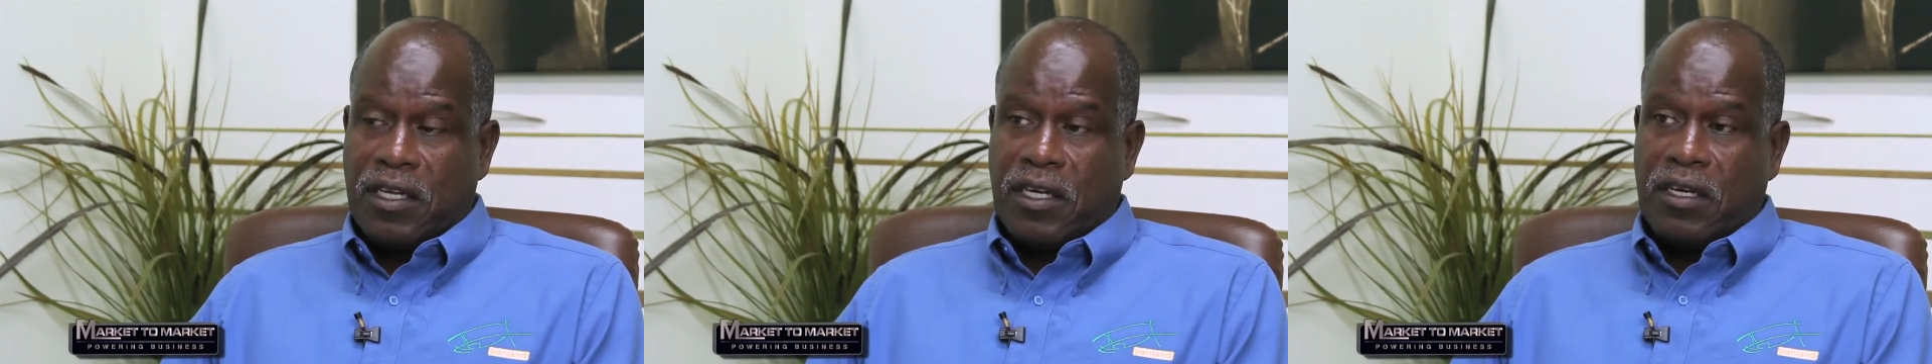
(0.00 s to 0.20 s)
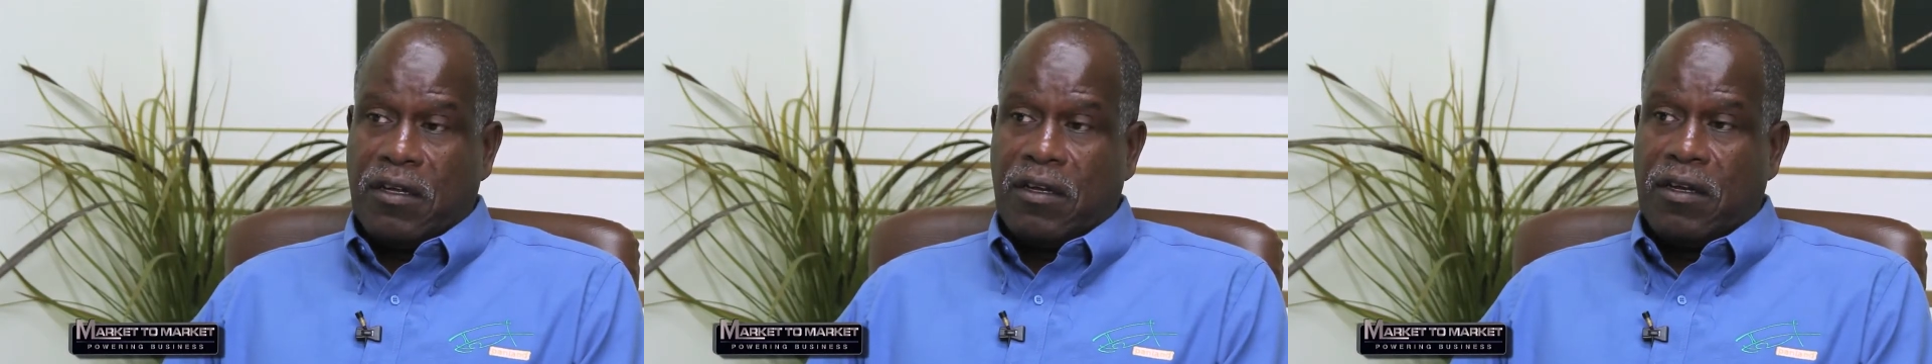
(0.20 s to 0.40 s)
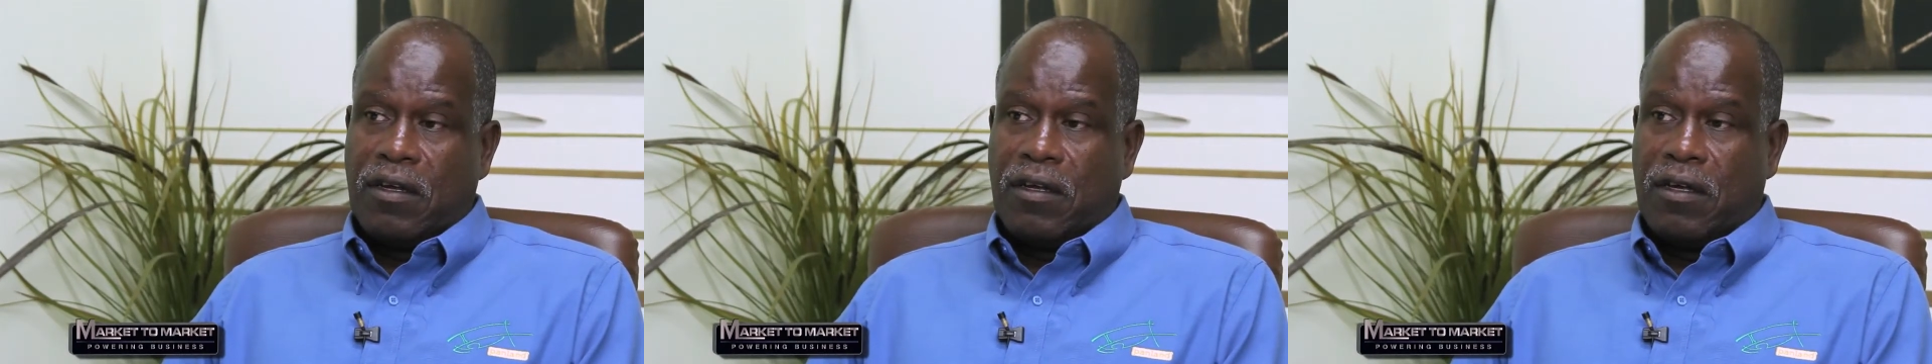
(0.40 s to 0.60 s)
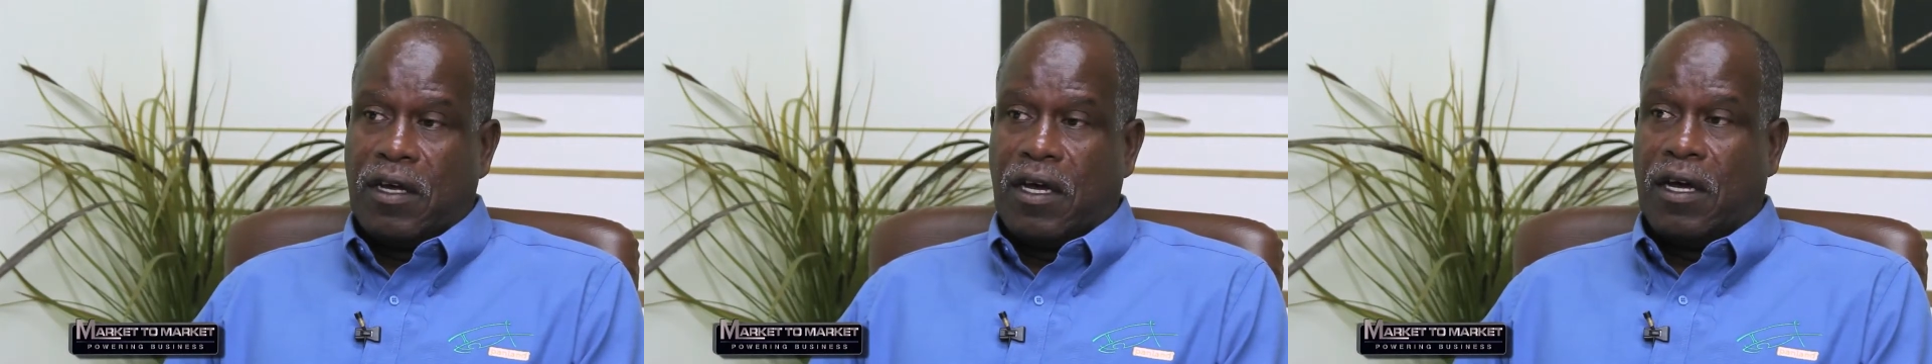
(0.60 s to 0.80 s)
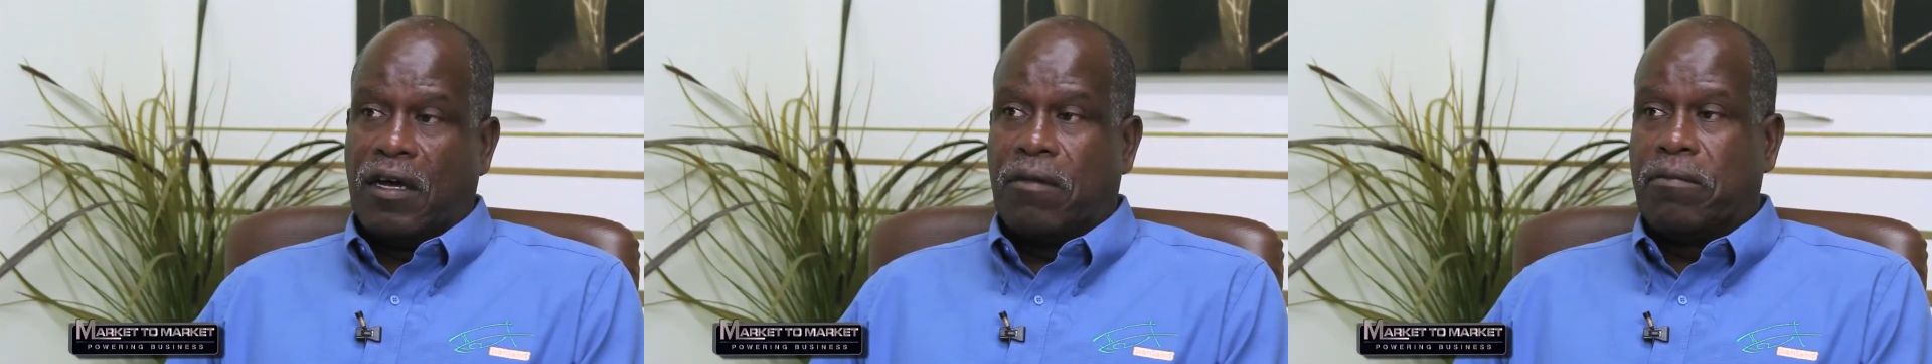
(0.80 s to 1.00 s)
there.
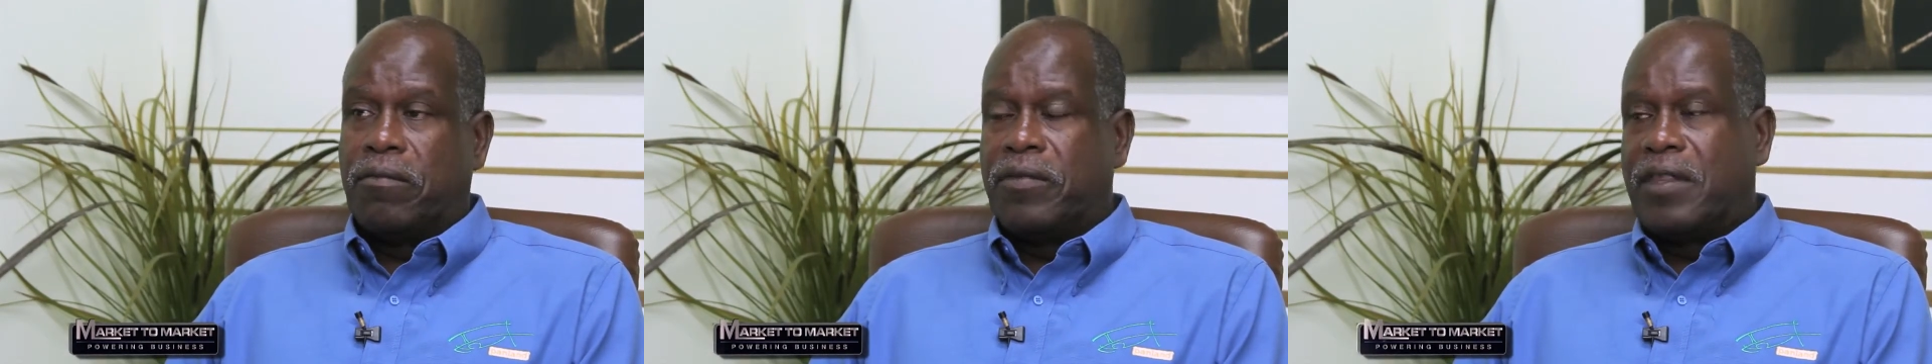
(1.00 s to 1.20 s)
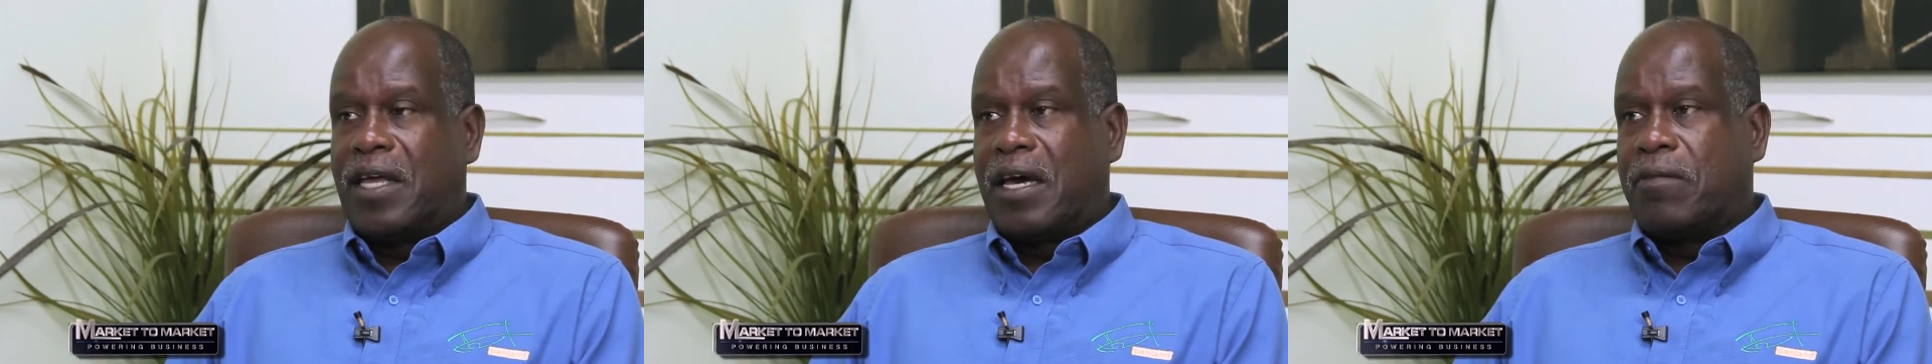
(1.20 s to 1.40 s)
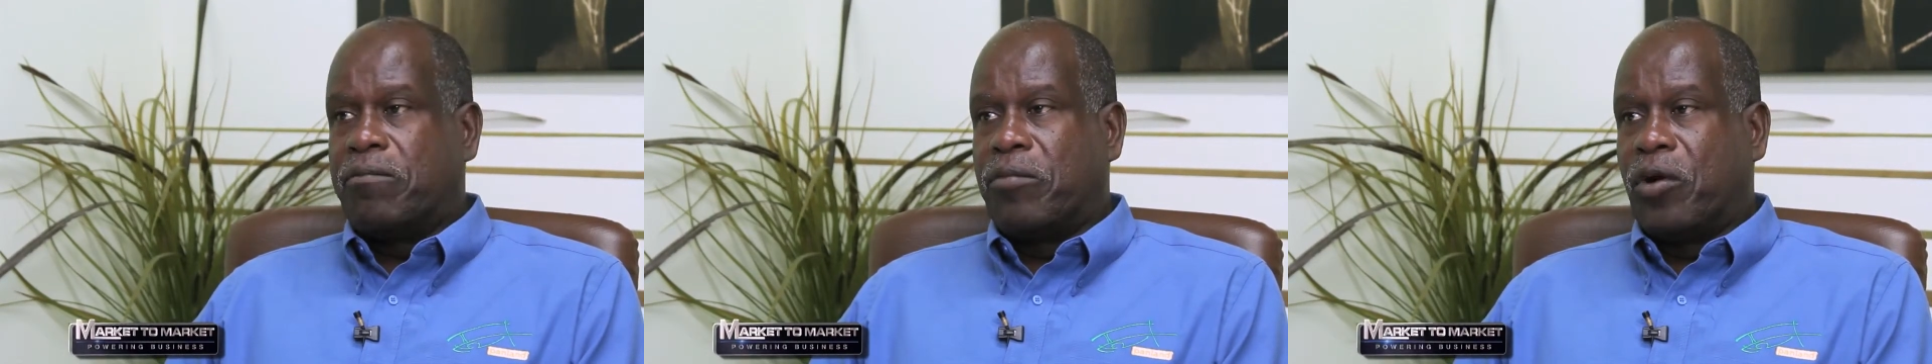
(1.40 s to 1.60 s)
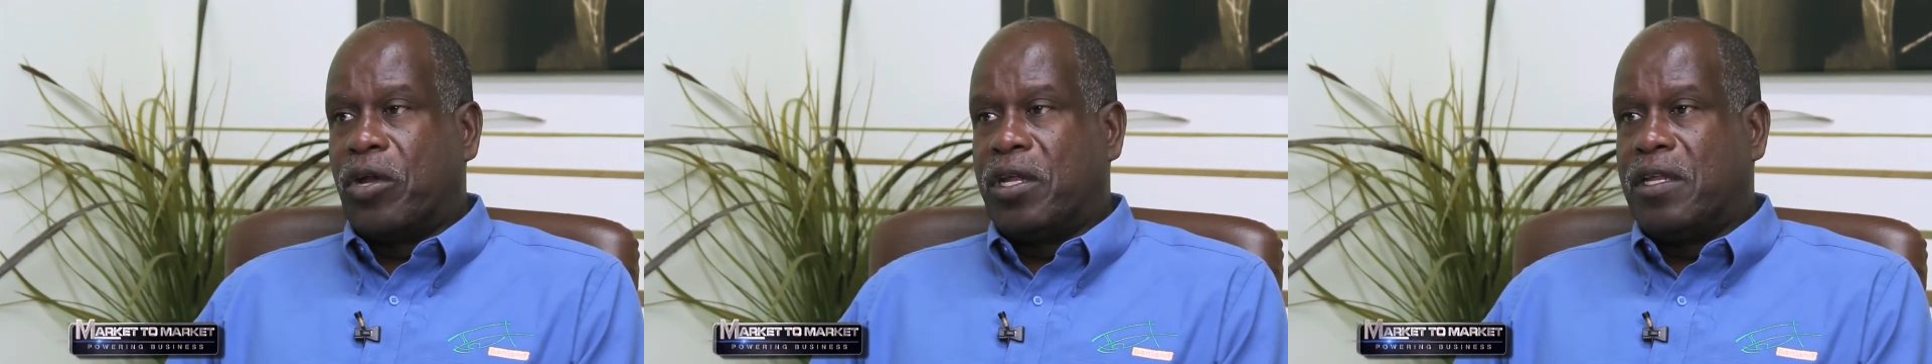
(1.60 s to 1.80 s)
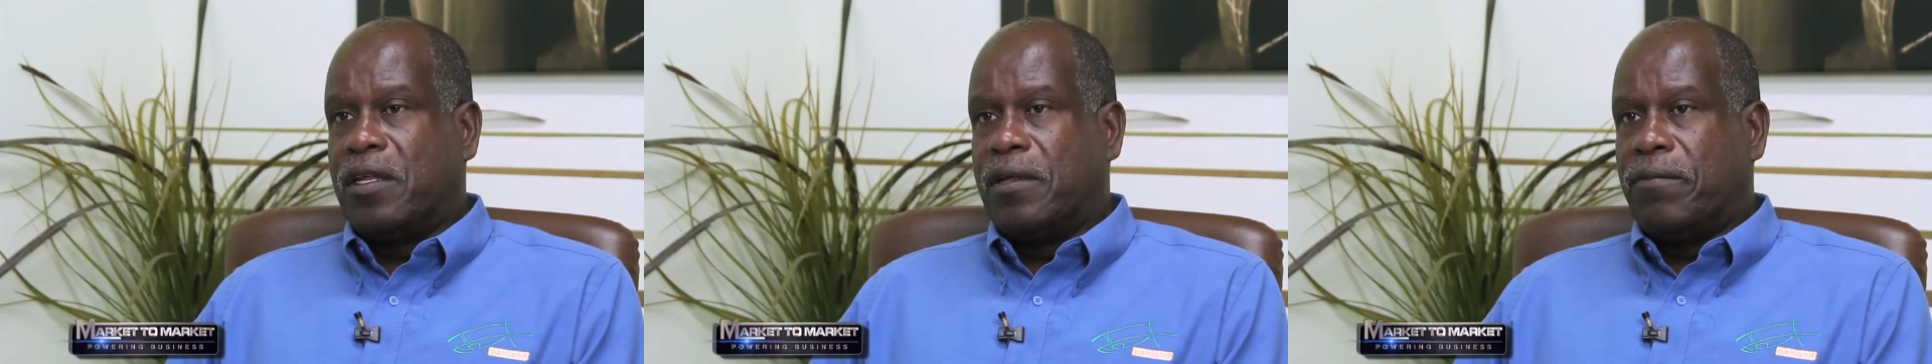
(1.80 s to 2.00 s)
That
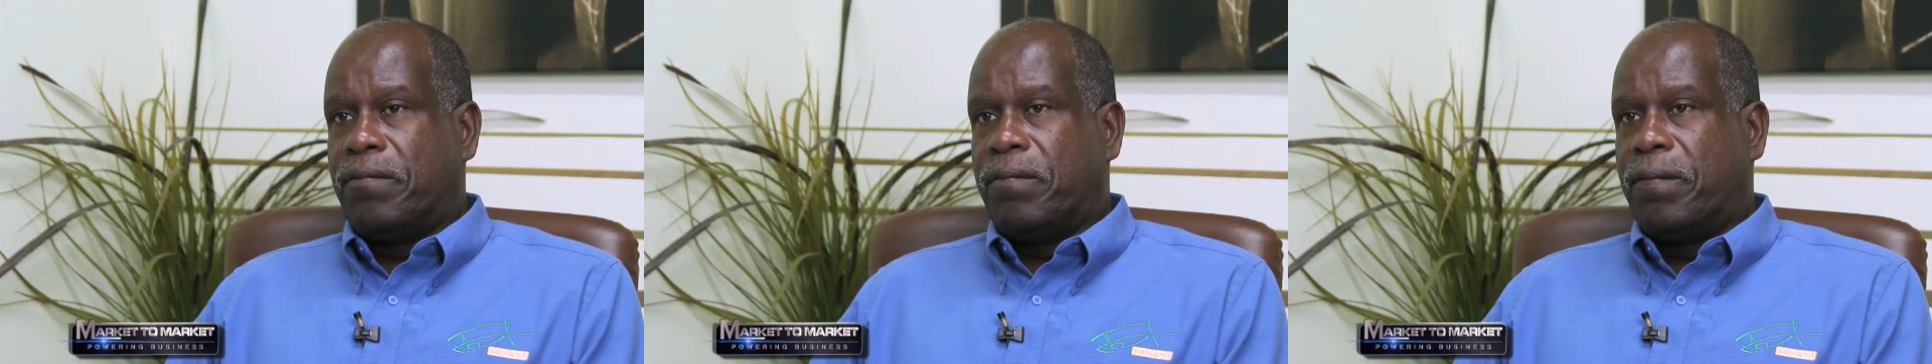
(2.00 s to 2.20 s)
body